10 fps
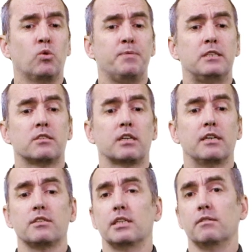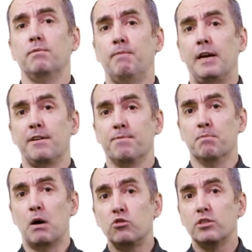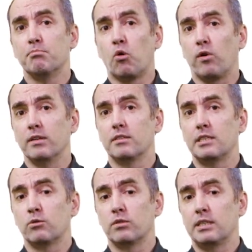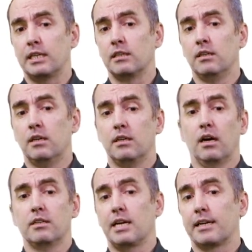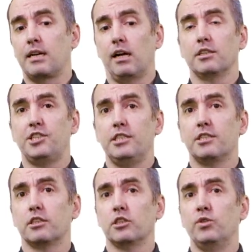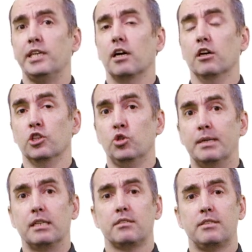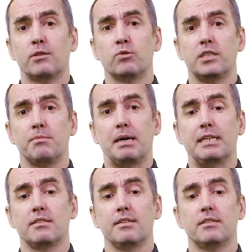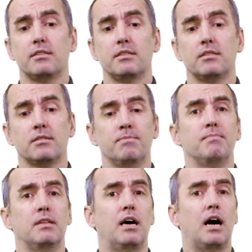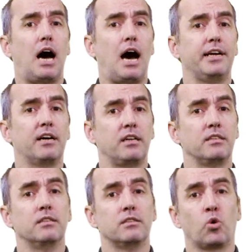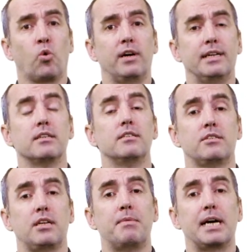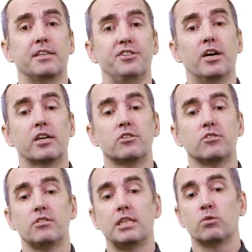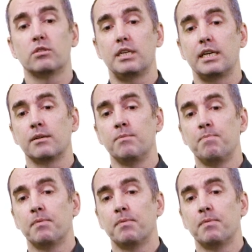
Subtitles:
we'll be discussing many of the most important sequencing technologies, including Illumina sequencing by synthesis, ion torrent semiconductor sequencing,